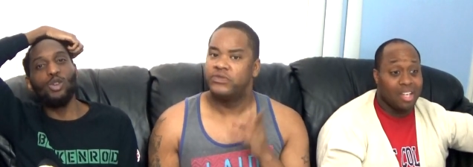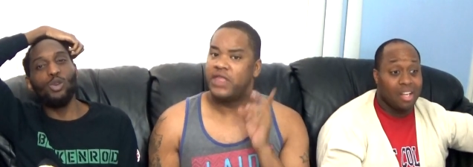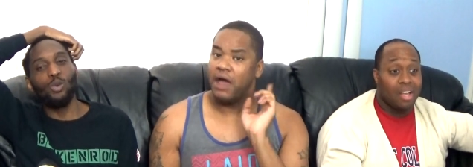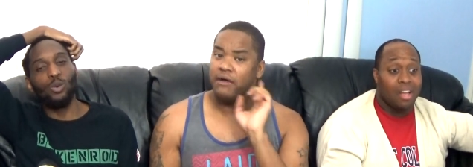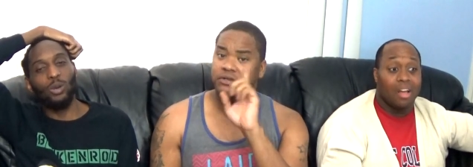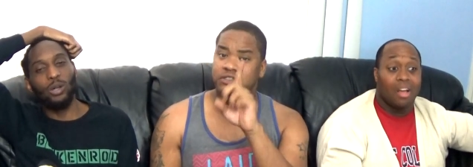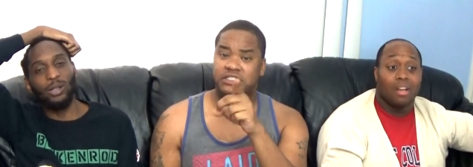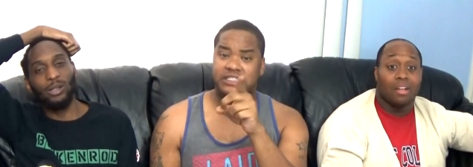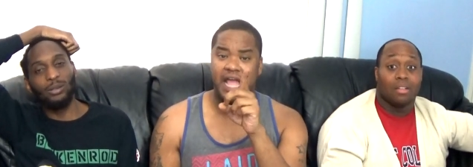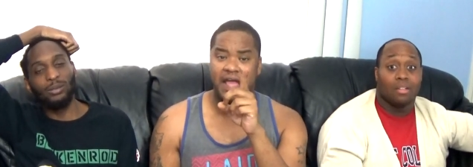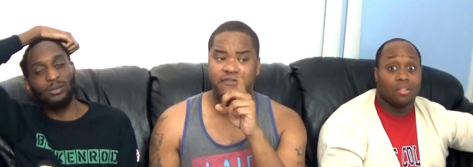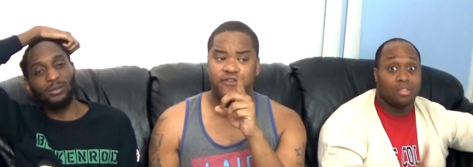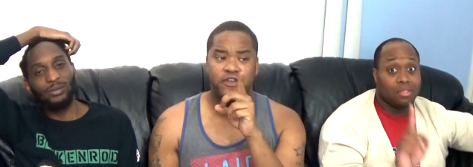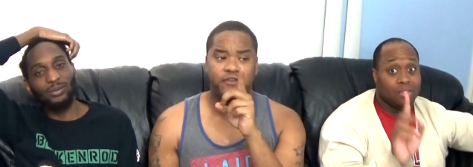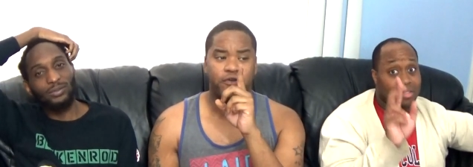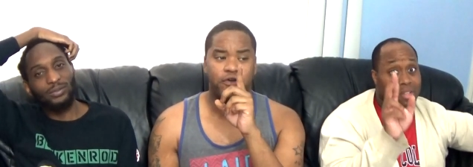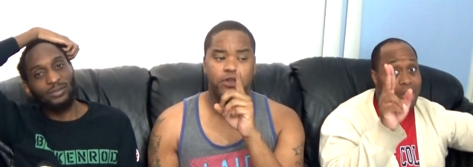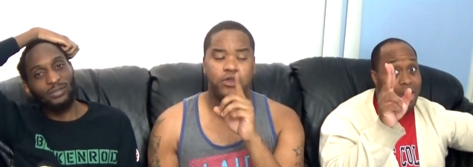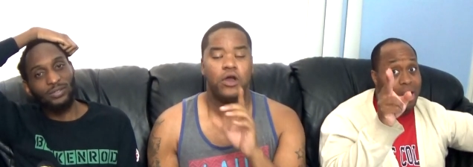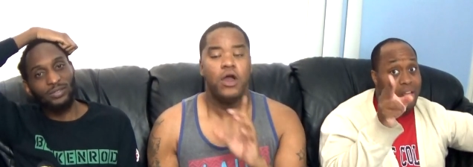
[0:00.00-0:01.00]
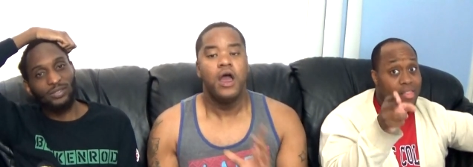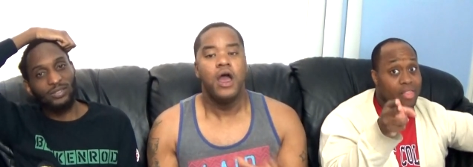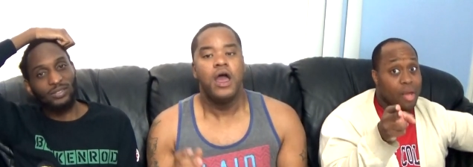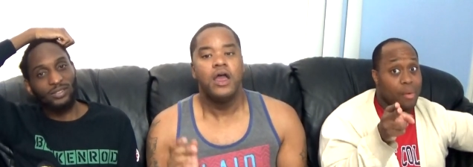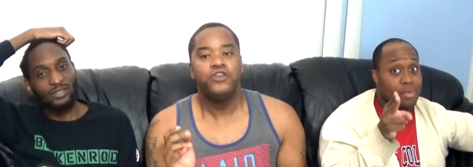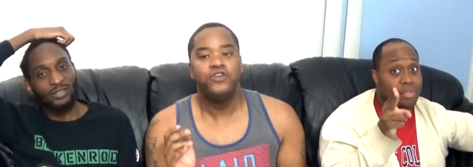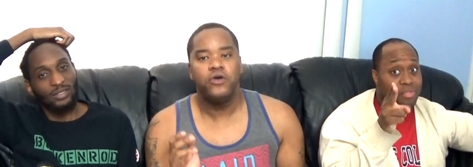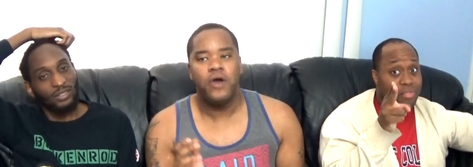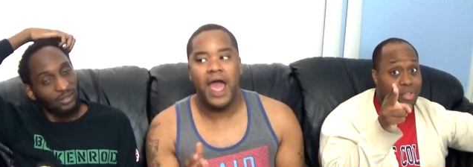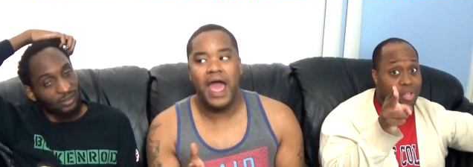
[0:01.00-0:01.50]
Speaker 1: That was definitely for you.
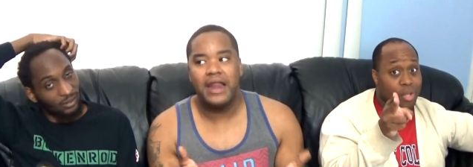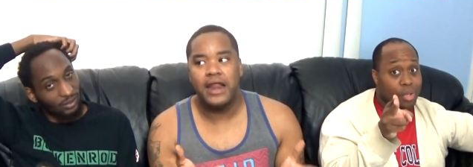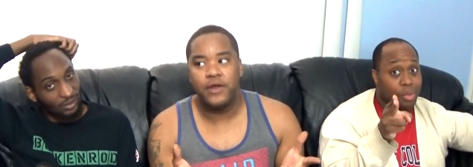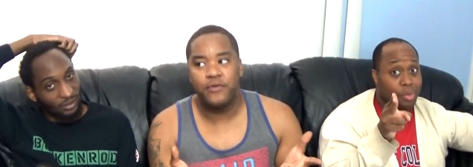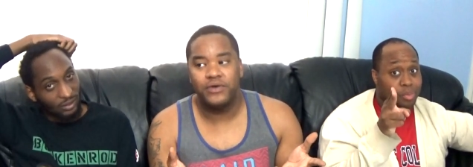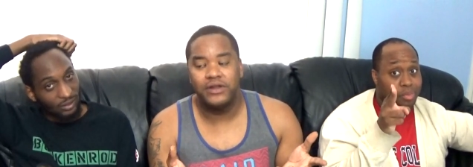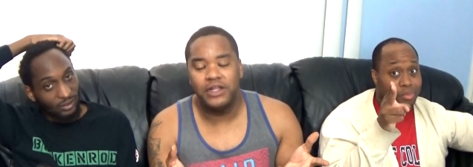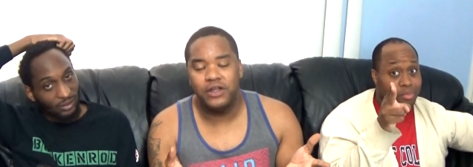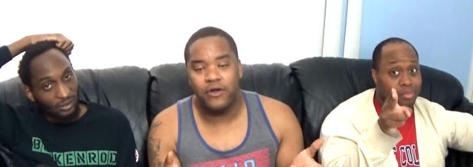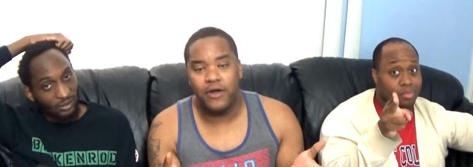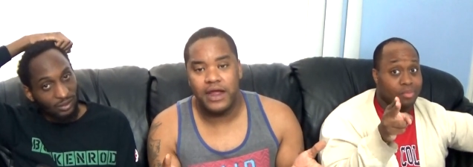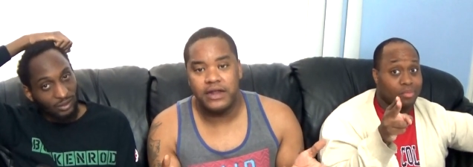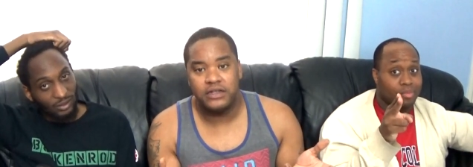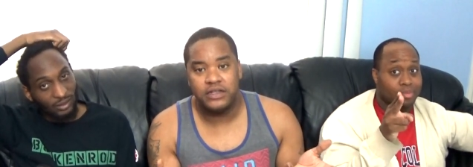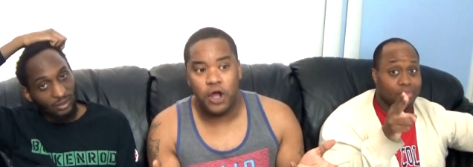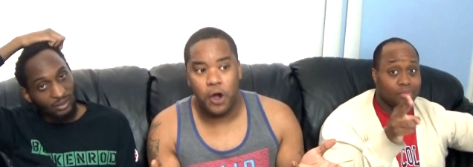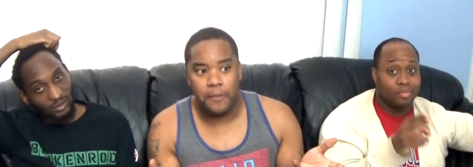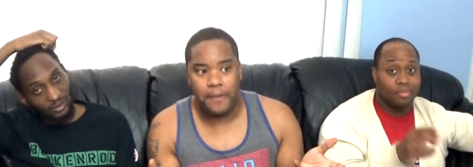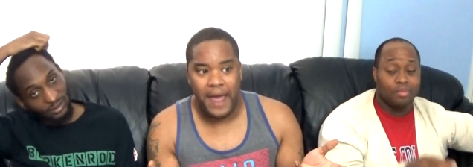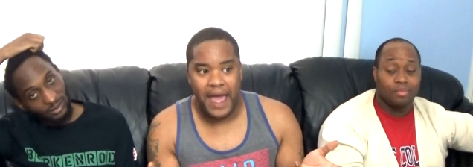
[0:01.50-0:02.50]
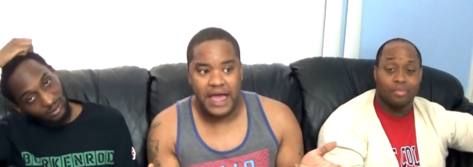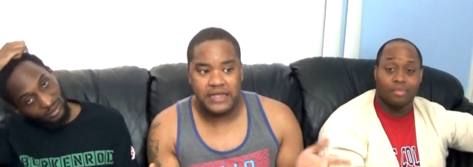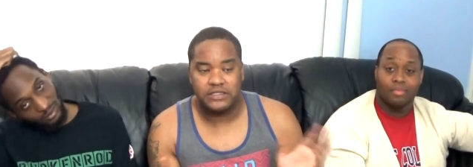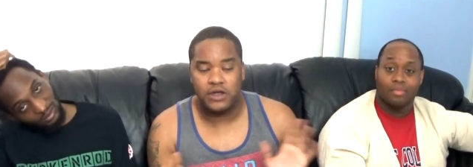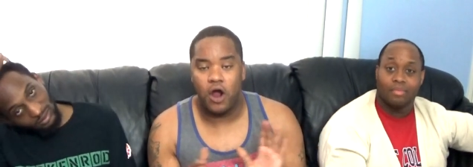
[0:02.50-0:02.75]
You had a really great dope ass